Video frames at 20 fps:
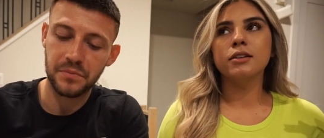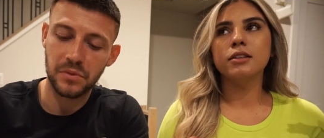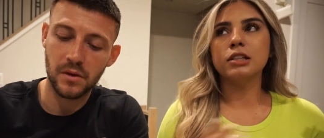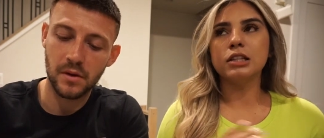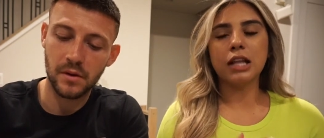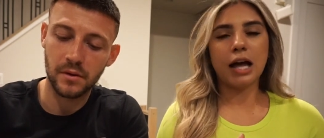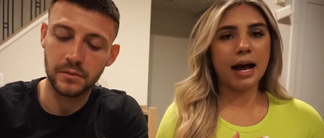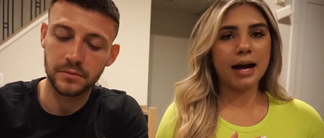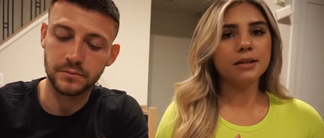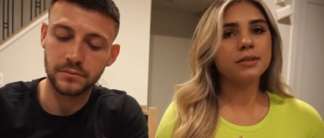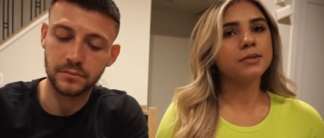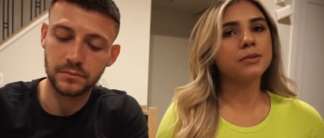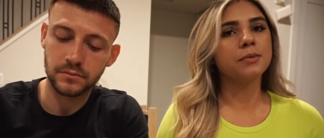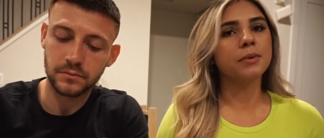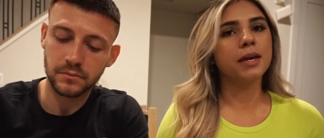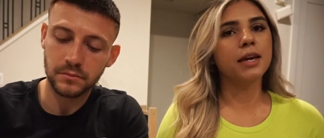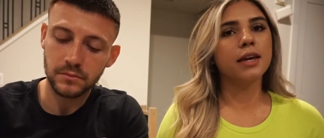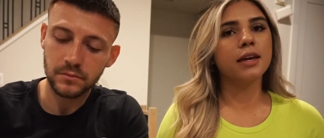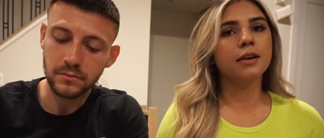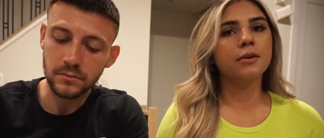Speaker 1: last
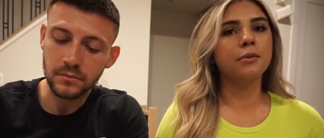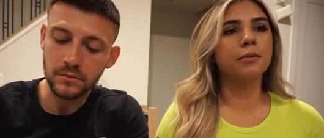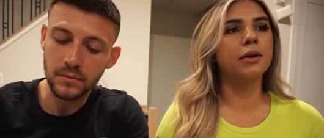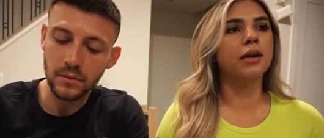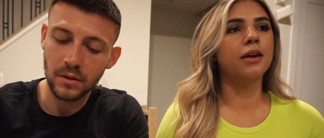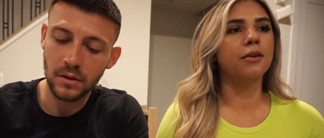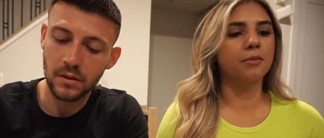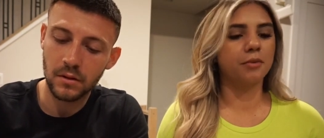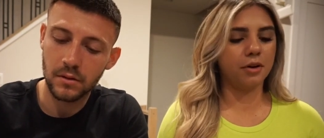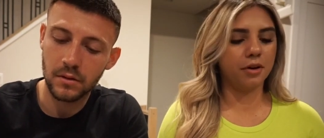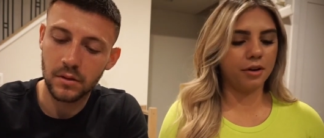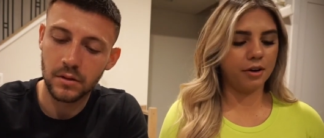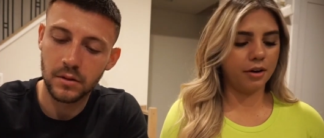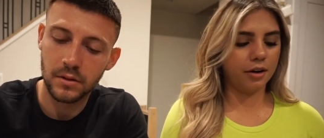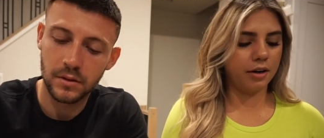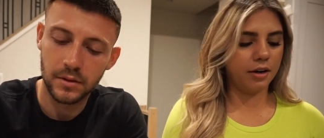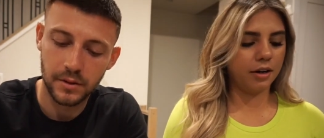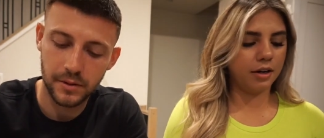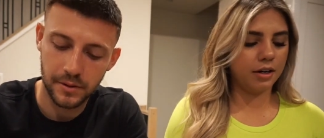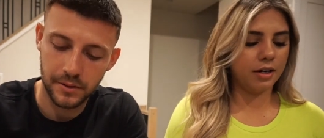week we
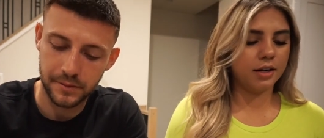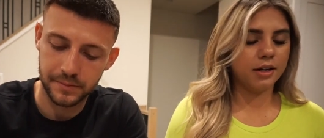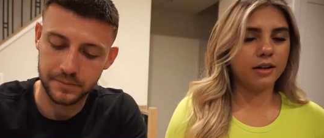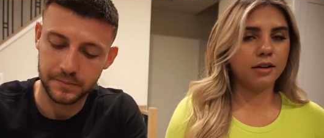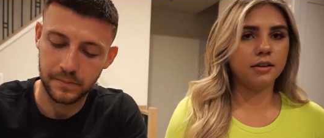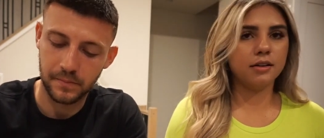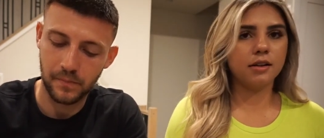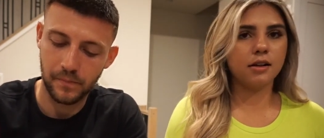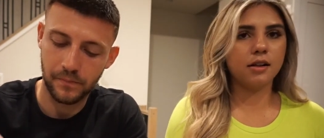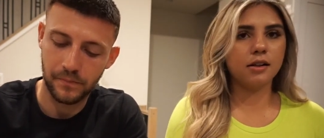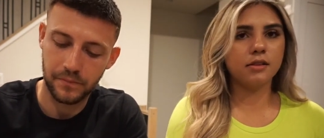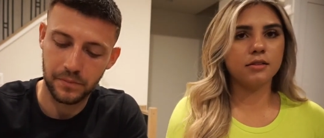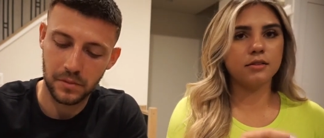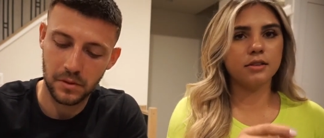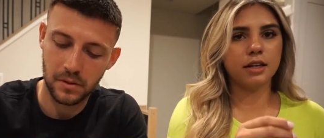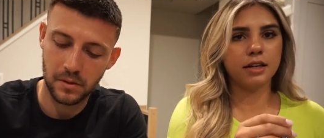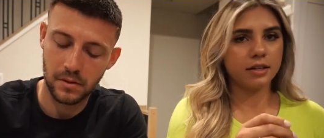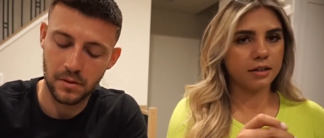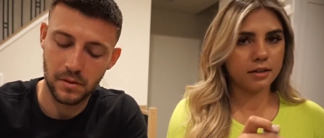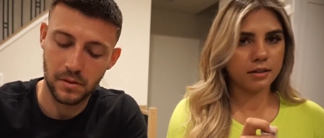were
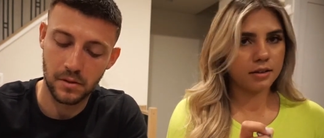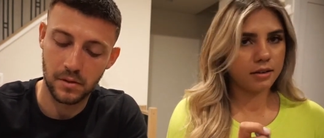like,